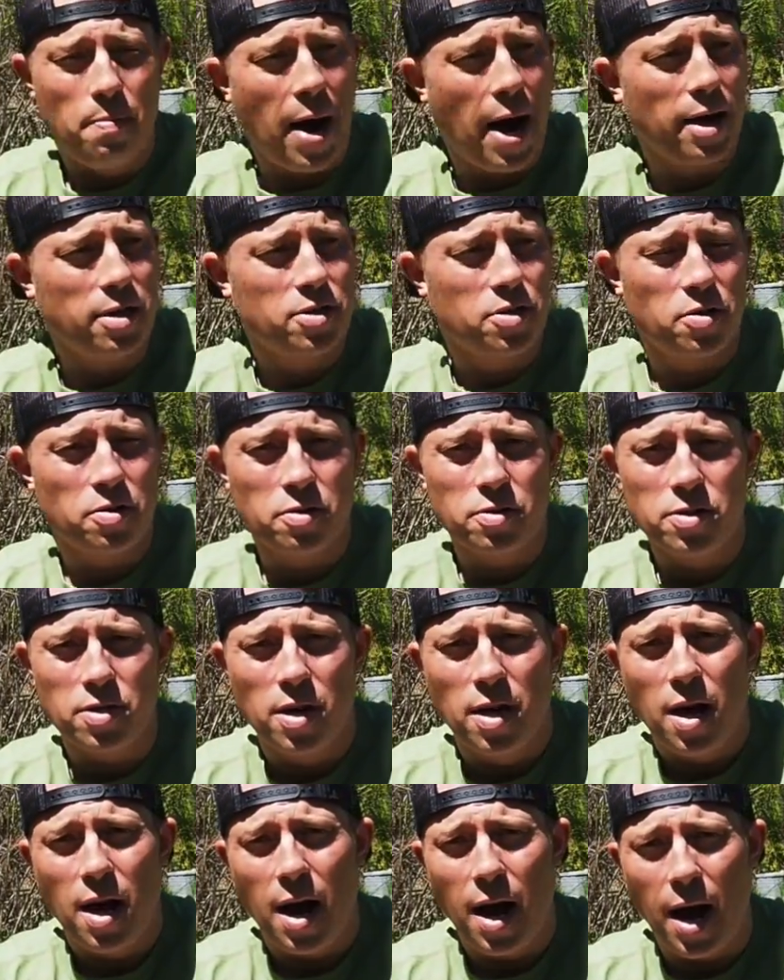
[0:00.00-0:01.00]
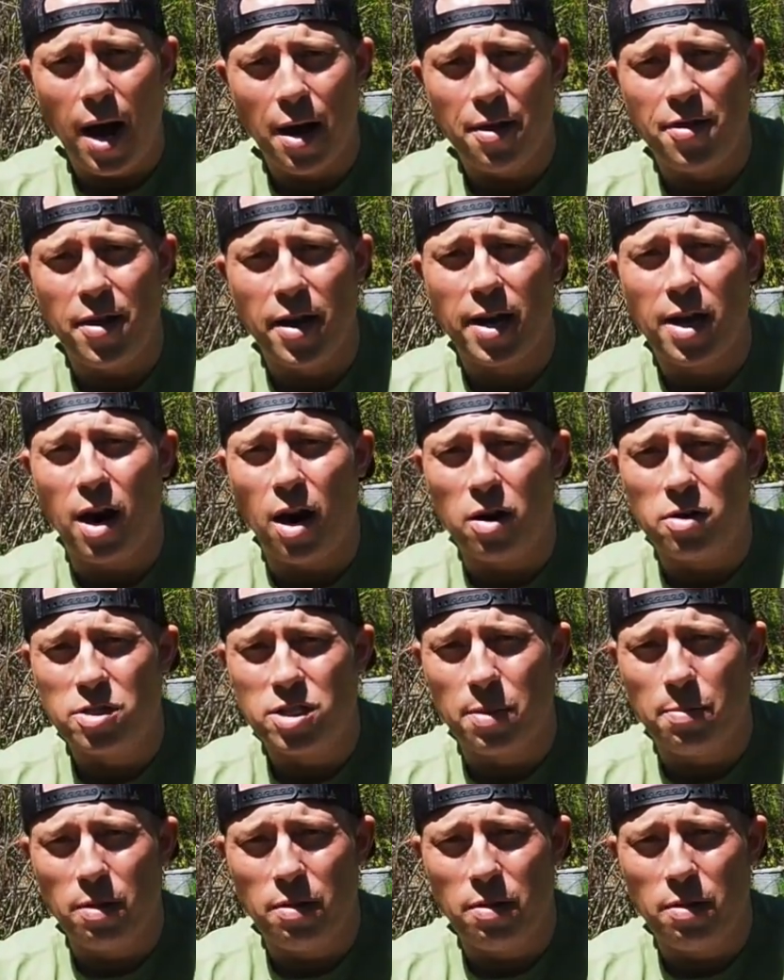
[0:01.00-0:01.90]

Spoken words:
boxers, I think, are some